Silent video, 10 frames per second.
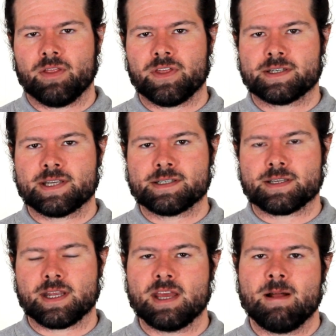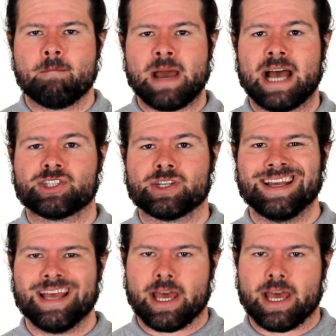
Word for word: authenticity, passion,